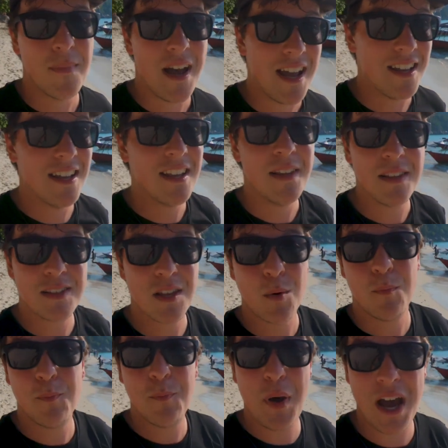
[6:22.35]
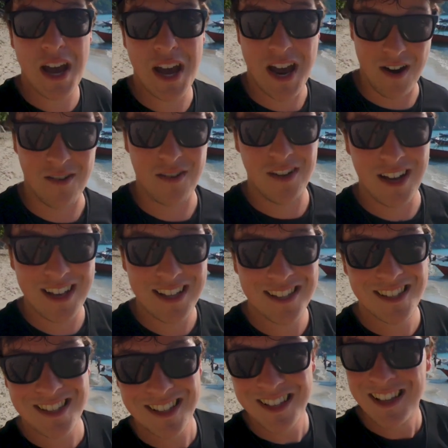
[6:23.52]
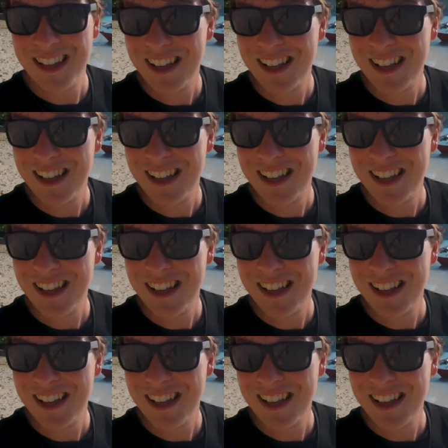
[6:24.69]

Mate, it is paradise.